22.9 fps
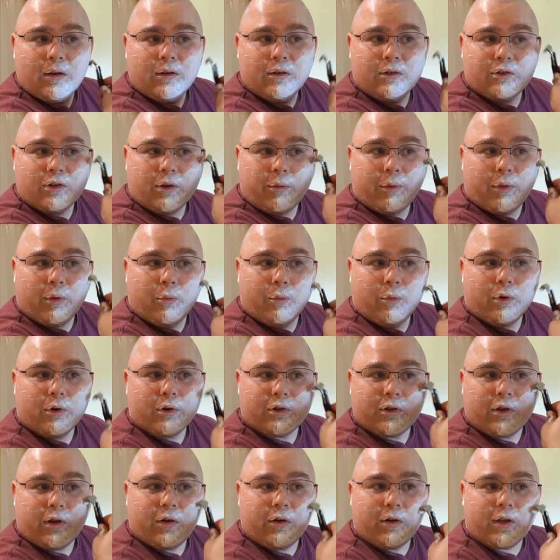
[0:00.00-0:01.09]
Some of the
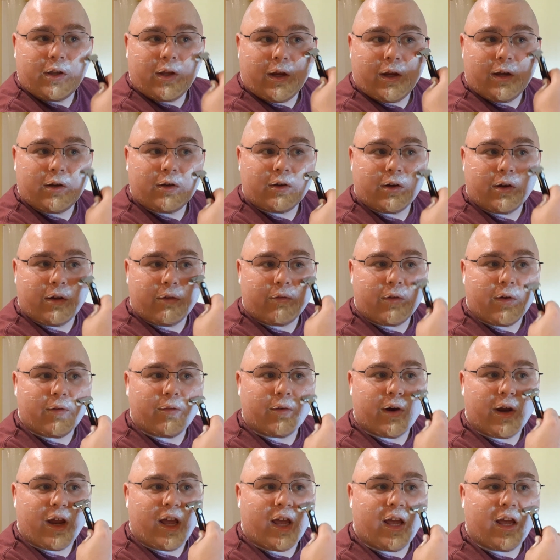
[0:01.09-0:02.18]
worst irritation I've
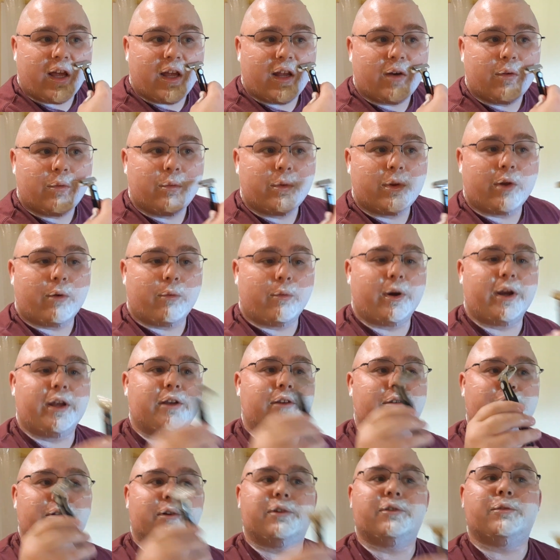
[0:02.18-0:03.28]
ever had with a
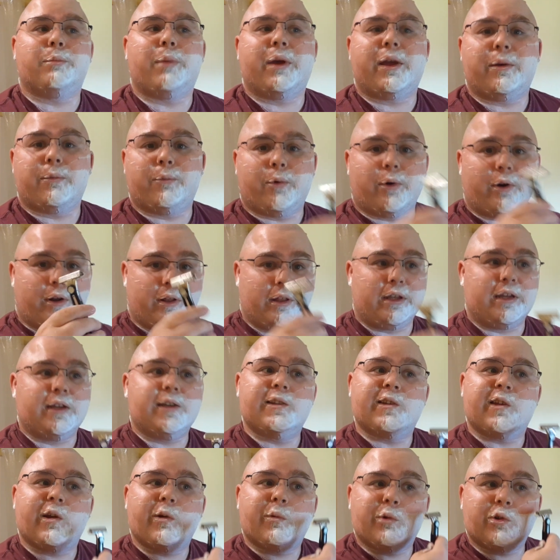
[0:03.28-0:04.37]
razor has been one of these,
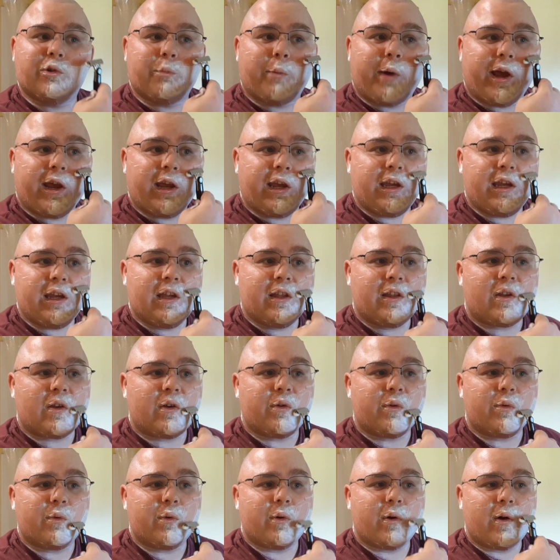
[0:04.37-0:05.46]
and it was my
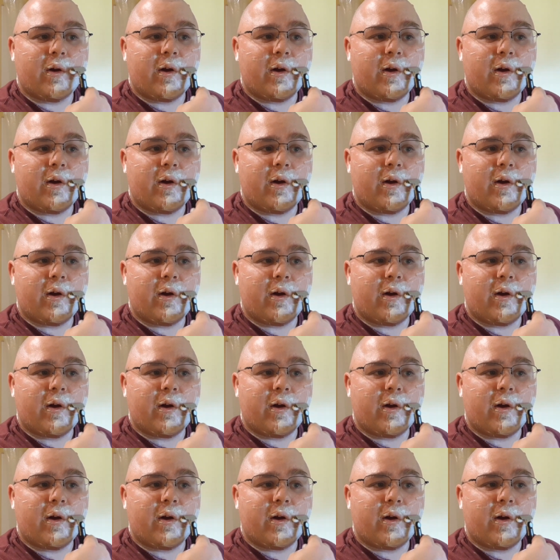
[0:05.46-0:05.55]
E2.